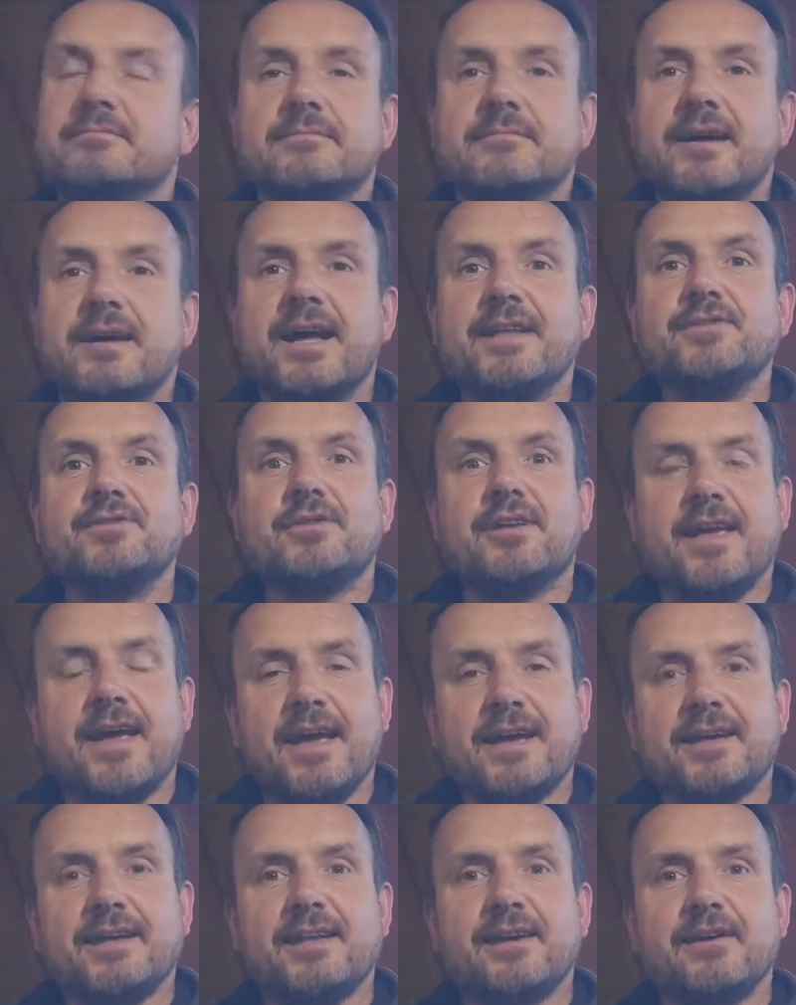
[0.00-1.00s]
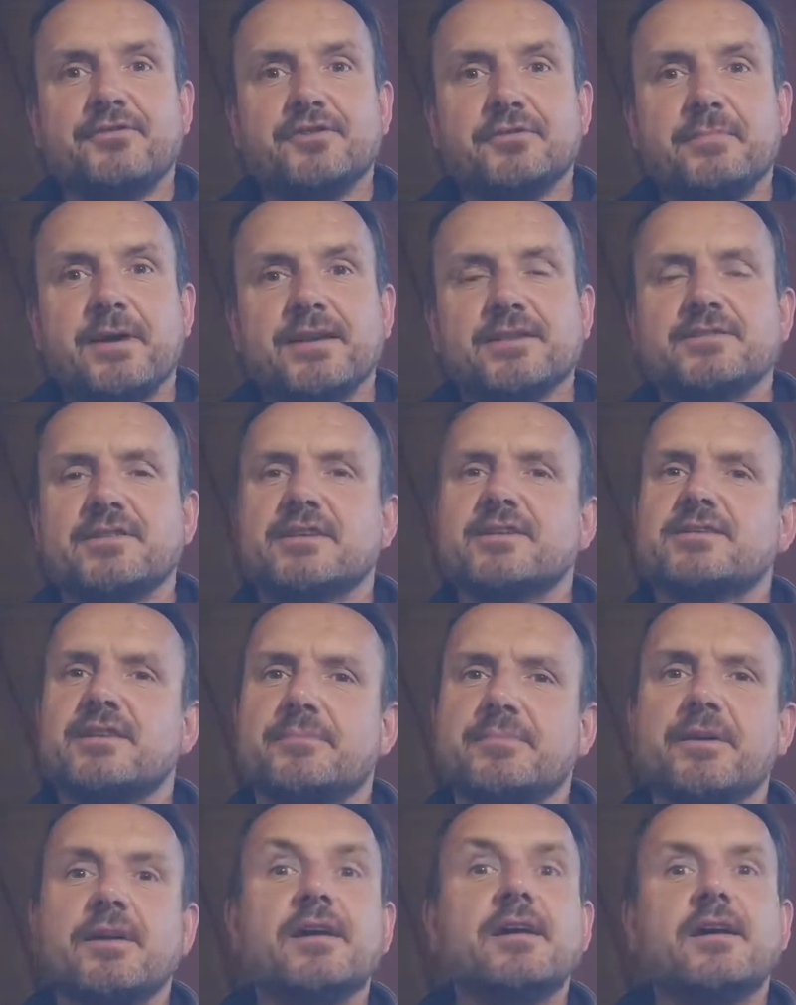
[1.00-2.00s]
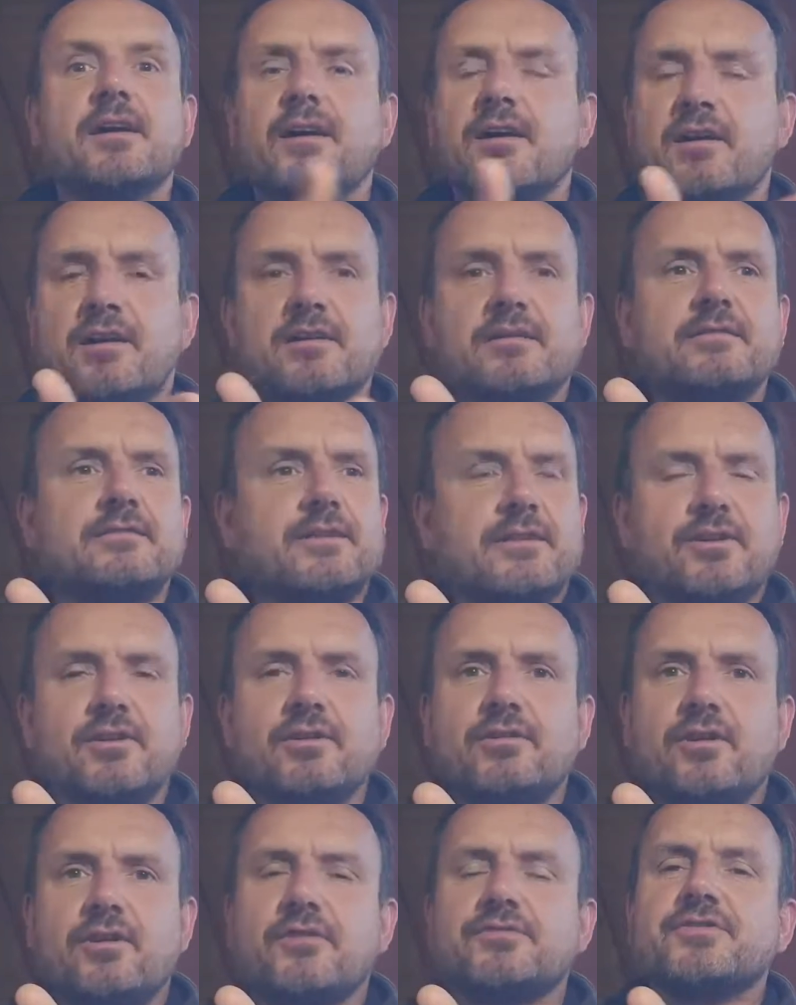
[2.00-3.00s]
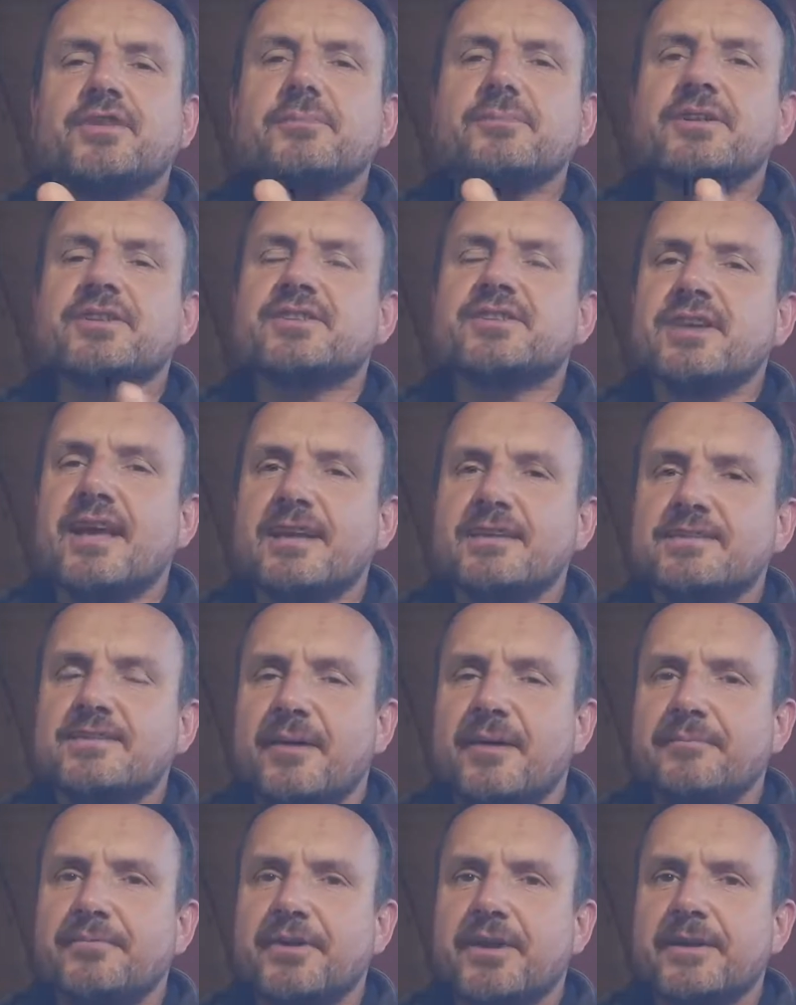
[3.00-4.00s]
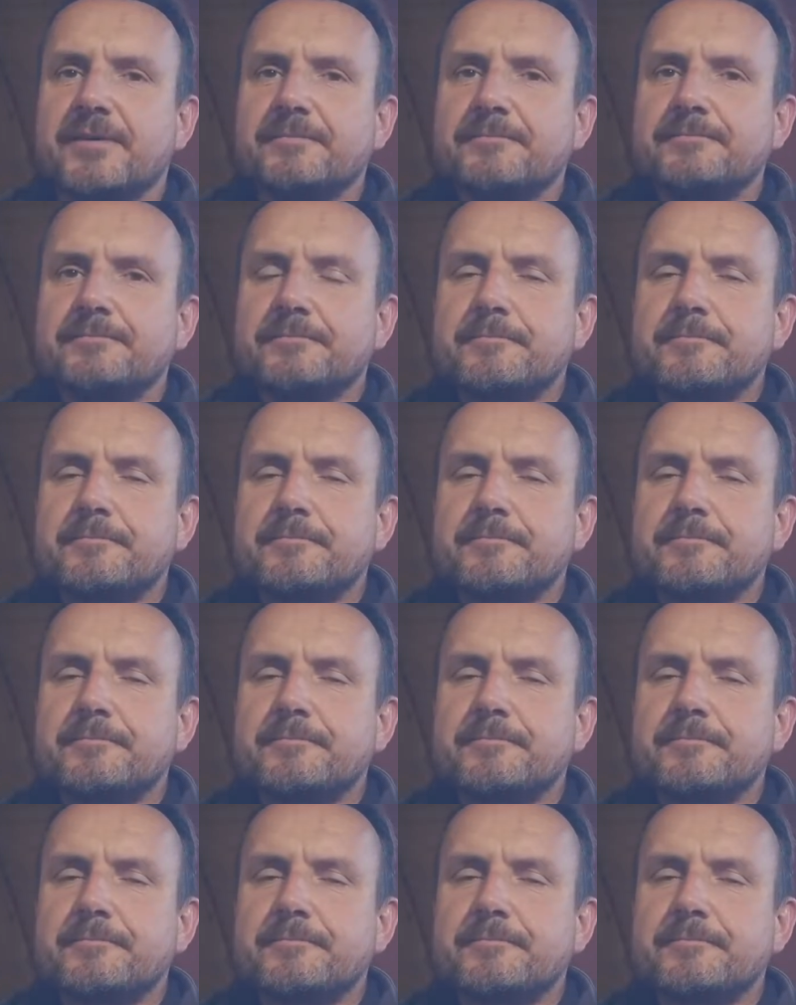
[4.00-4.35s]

and you can't get out of your mind. It's like something, or if somebody says something,